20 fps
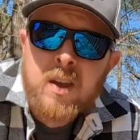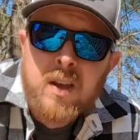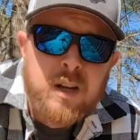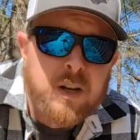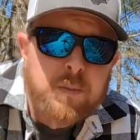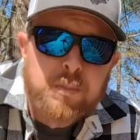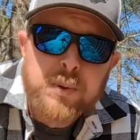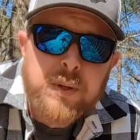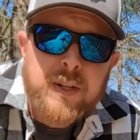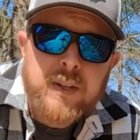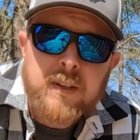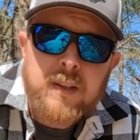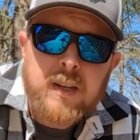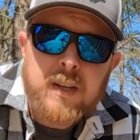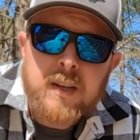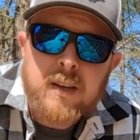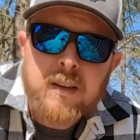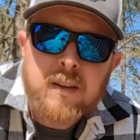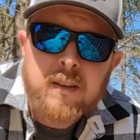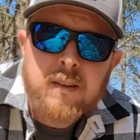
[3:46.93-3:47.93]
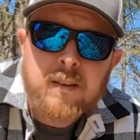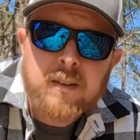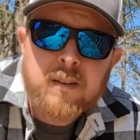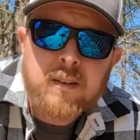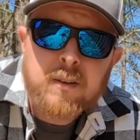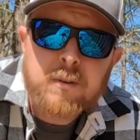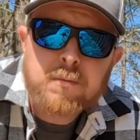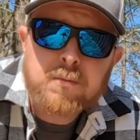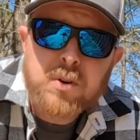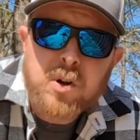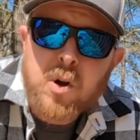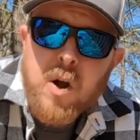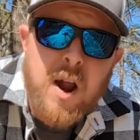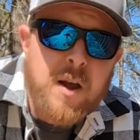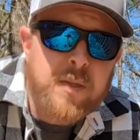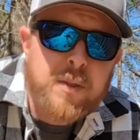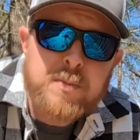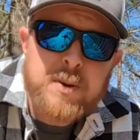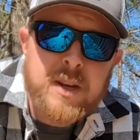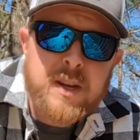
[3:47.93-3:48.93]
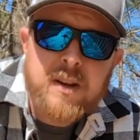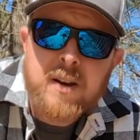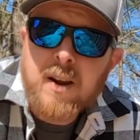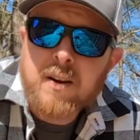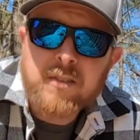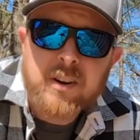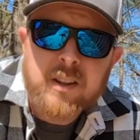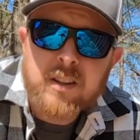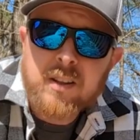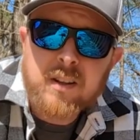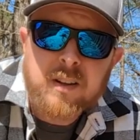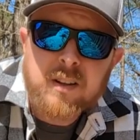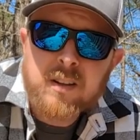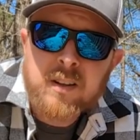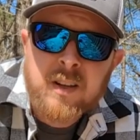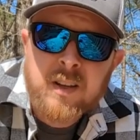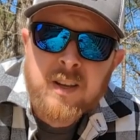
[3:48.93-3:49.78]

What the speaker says: completely, ground the meat, everything.